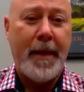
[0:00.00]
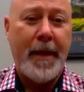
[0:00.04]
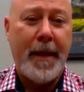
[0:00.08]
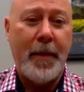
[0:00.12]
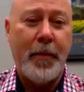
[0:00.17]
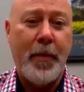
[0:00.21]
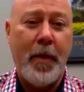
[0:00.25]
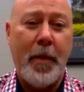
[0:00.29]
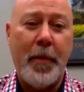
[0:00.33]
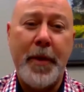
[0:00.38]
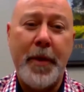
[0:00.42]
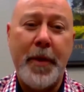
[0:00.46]

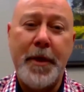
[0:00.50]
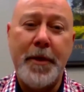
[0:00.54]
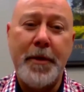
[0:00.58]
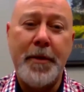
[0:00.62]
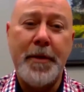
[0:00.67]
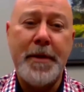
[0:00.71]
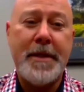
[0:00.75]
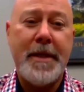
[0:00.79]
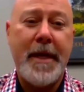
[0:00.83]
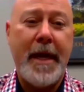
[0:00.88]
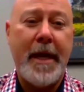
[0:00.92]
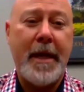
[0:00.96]
And what we do
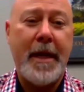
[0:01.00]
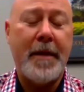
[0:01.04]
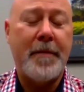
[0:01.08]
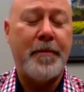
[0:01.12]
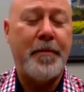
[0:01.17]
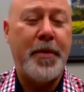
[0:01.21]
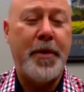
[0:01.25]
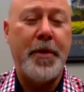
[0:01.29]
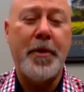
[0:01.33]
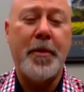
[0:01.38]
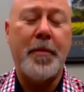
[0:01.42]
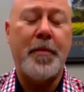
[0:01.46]
is
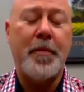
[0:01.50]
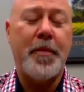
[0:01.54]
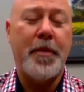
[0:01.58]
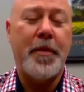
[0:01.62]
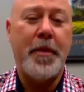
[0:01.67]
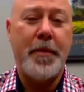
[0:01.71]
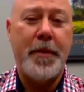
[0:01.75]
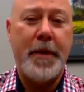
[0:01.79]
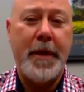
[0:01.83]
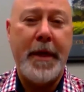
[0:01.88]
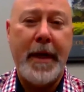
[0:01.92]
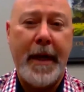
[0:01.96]
take pure
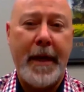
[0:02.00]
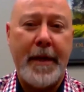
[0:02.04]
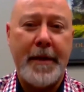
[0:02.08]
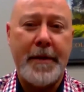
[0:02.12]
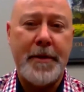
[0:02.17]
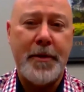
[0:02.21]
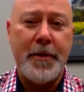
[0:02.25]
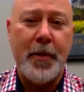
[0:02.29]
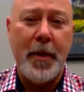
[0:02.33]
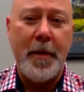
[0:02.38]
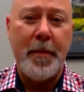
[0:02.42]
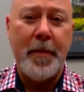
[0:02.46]
protein out of
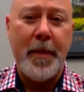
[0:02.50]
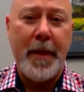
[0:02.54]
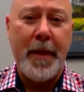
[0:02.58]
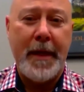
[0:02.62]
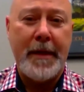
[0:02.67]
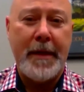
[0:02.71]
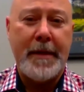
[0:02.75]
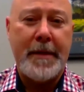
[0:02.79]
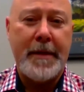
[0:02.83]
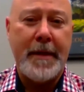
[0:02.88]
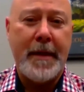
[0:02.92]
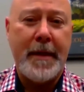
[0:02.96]

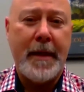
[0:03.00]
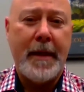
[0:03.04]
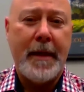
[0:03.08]
soybeans,